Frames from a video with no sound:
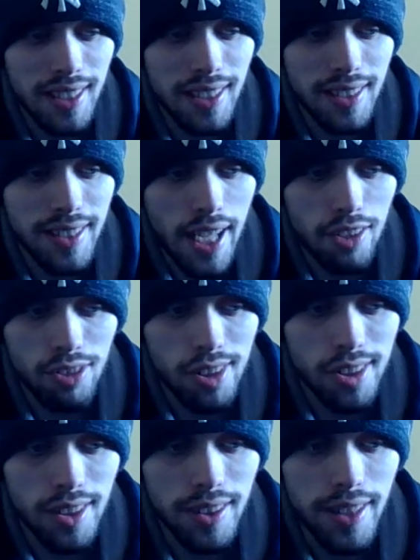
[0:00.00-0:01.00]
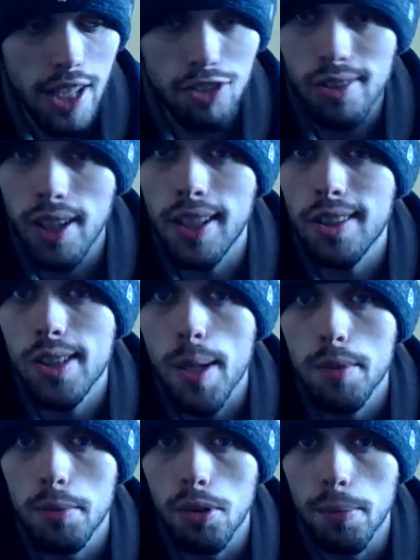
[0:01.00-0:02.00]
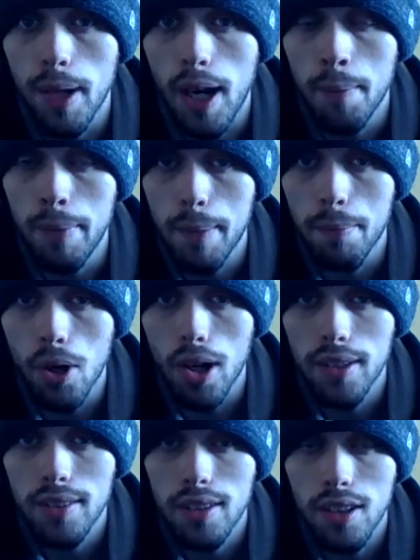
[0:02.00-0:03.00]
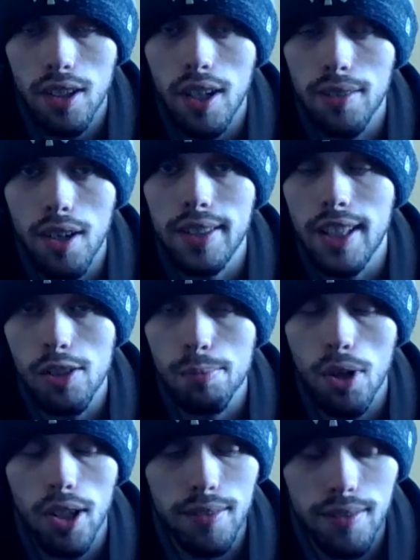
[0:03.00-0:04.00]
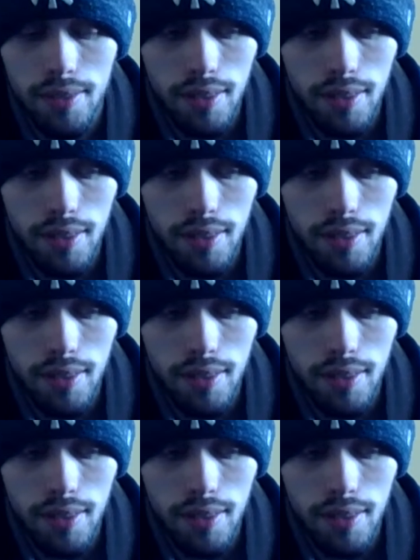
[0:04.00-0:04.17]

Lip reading: That's just unacceptable on my part, or on his part.